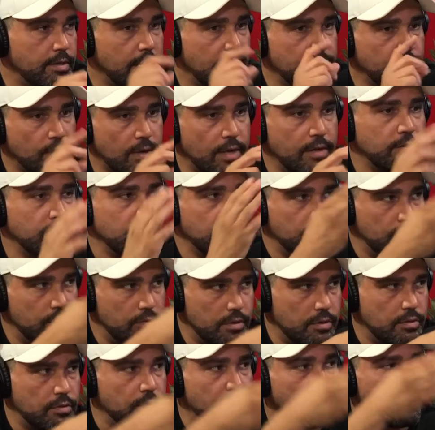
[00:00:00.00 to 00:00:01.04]
I try to do
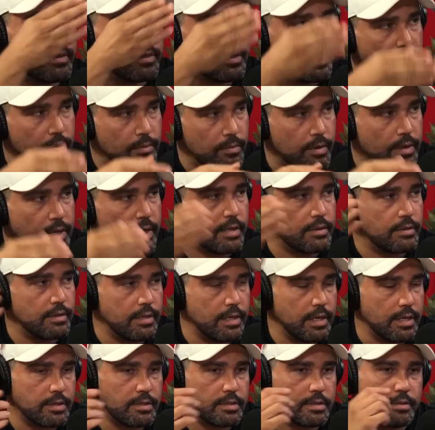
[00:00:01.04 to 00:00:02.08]
jiu-jitsu one day, work out the
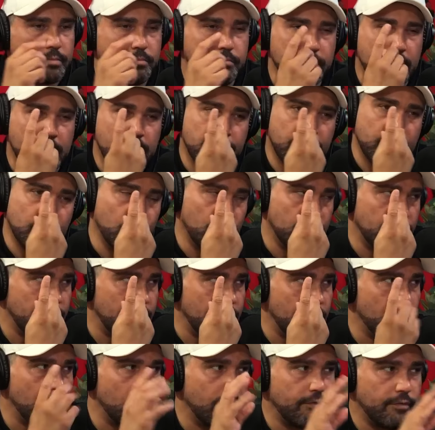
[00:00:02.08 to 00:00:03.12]
next, maybe one
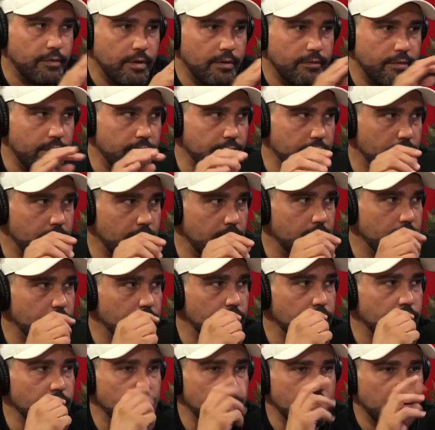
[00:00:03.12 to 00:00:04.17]
day off of everything,
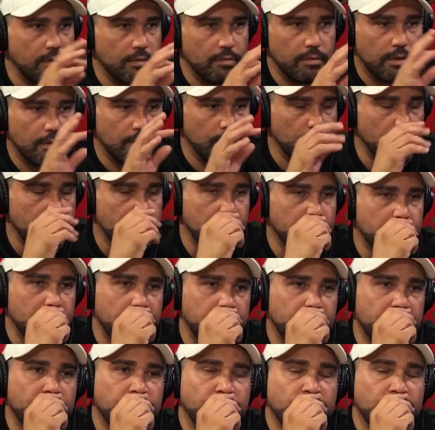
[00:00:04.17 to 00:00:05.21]
on the weekend maybe.